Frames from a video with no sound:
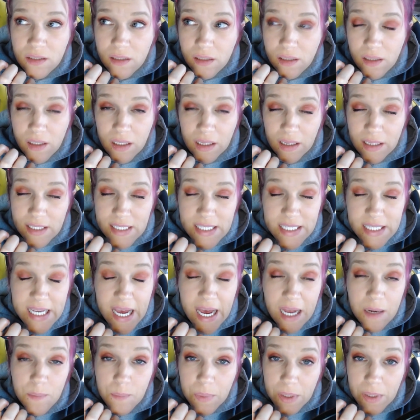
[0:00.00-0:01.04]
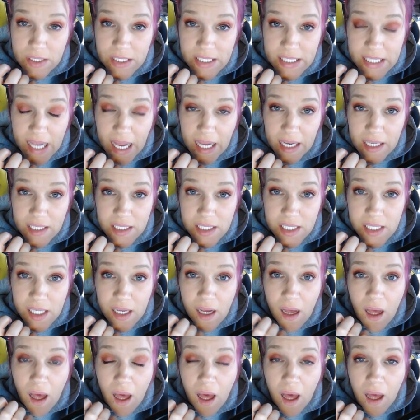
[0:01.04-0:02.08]
10%
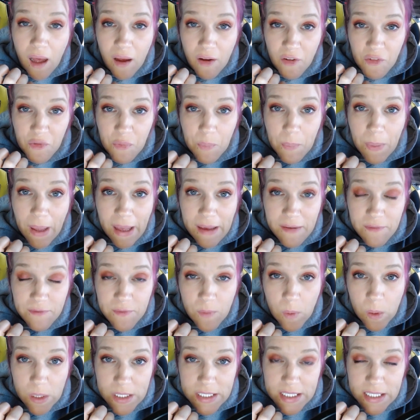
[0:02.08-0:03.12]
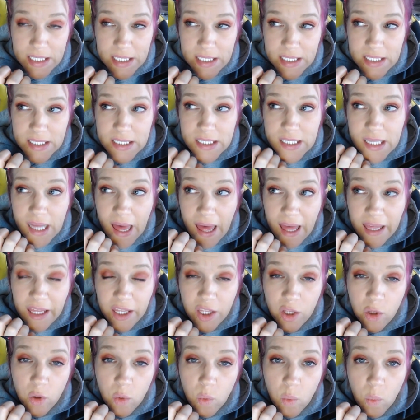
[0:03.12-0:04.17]
of bite forces that
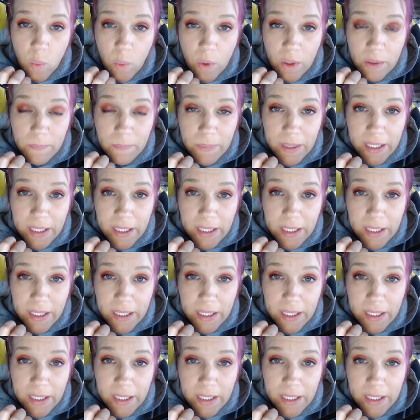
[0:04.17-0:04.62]
you would